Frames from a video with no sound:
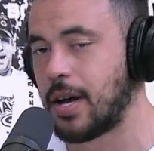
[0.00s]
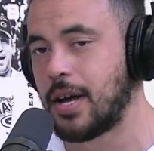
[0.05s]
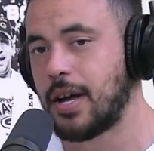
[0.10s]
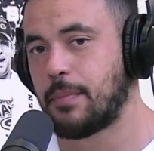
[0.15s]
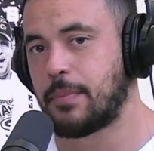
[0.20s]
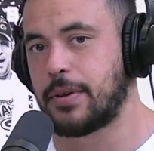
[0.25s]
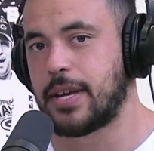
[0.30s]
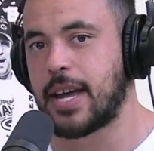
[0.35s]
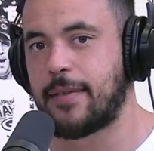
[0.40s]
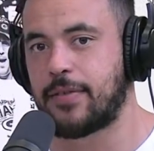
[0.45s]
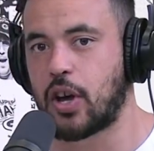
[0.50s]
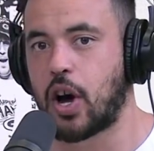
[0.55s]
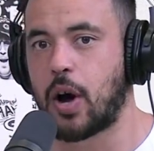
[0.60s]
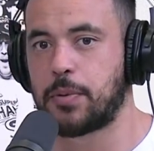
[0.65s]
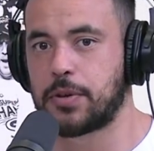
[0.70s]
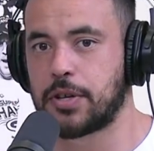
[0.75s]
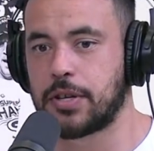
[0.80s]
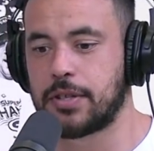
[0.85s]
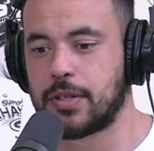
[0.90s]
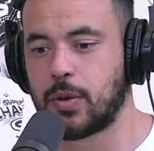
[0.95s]
But you have the
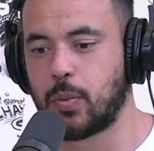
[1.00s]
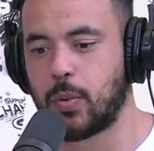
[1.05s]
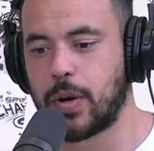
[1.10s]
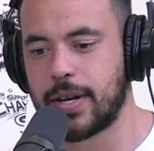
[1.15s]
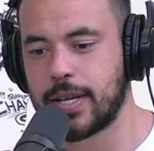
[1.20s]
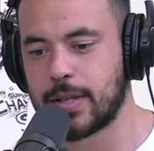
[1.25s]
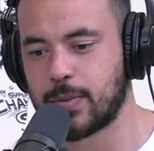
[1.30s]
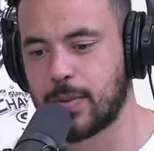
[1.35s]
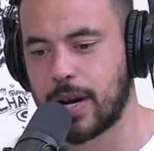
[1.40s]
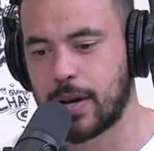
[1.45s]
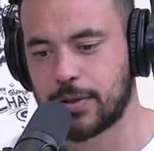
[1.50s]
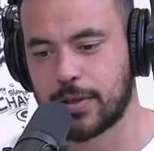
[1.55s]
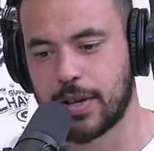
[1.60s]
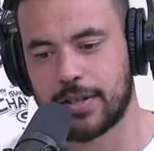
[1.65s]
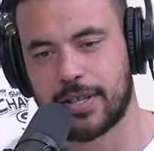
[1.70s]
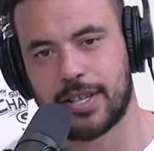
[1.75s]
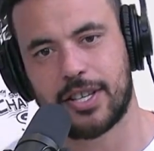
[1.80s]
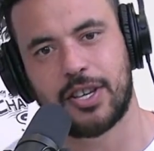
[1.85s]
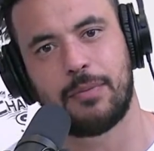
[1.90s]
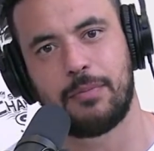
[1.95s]
option to win as well. So
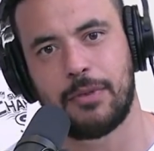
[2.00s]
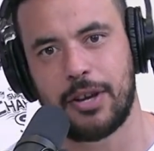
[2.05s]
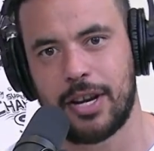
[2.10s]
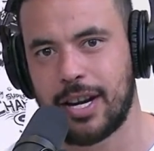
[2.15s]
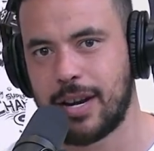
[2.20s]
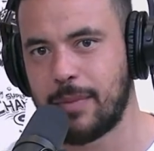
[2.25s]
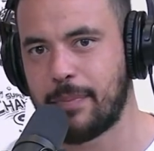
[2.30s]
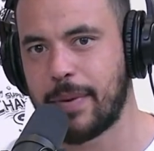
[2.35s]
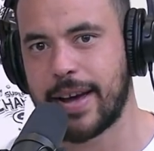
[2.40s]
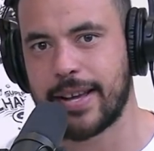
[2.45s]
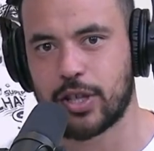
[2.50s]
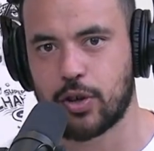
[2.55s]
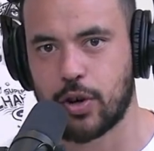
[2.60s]
it's a community-based